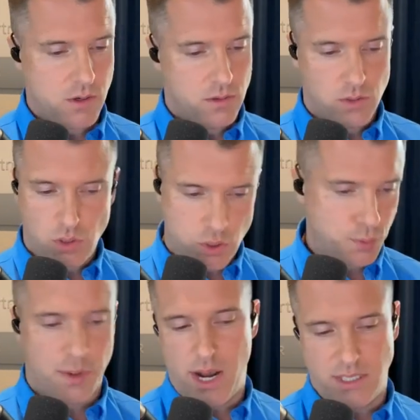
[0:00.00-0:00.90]

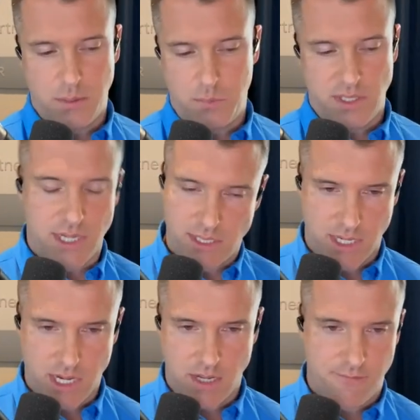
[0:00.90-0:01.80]
super high CPCs and
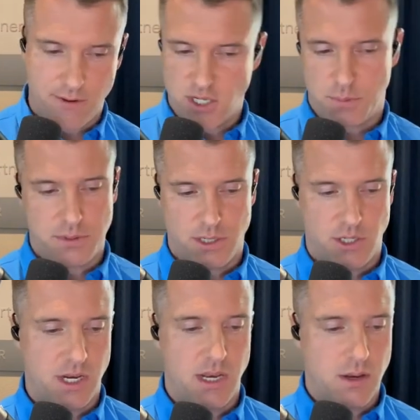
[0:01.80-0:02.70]
getting first
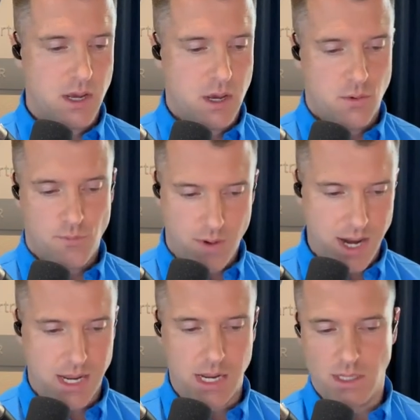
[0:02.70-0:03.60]
position
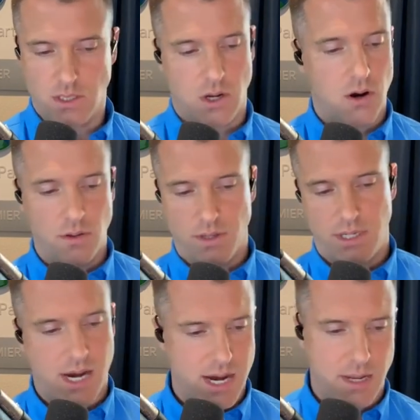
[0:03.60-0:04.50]
rankings all the
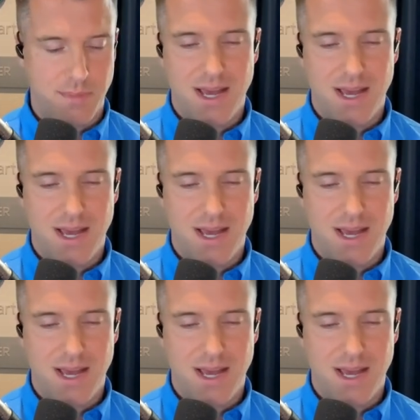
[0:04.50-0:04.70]
time